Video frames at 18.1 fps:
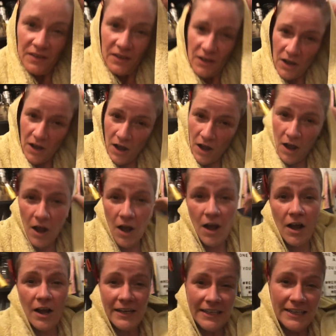supposed to
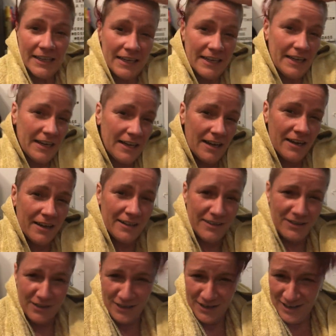have blue hair,
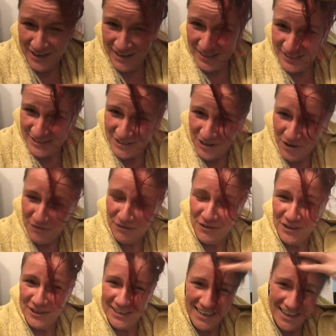Karen was
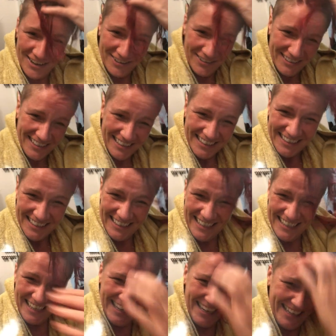supposed to shave her
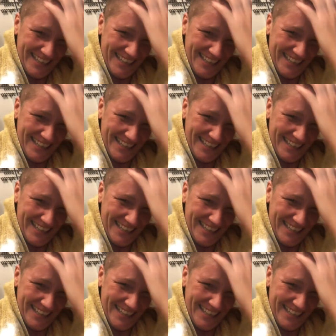head.